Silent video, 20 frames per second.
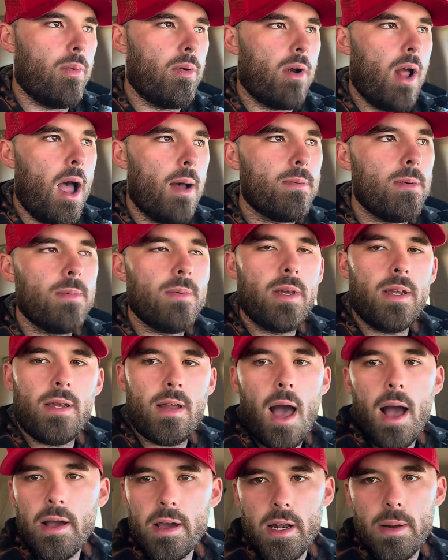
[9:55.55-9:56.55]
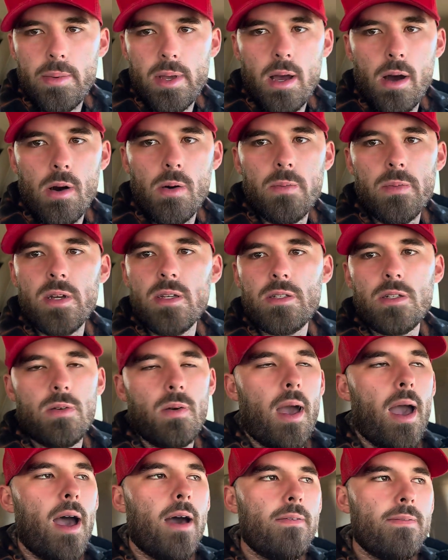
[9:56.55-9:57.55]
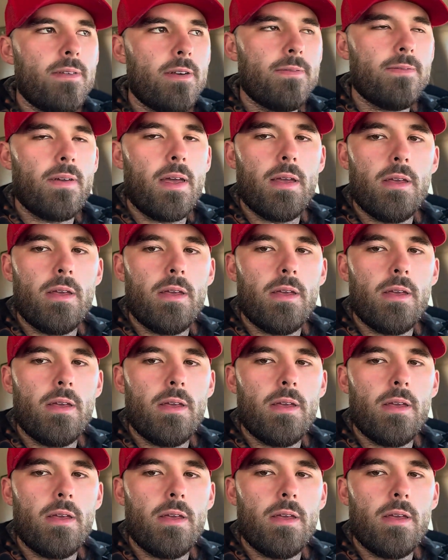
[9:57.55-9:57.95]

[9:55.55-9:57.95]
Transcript: probably not gonna be homeless. You have your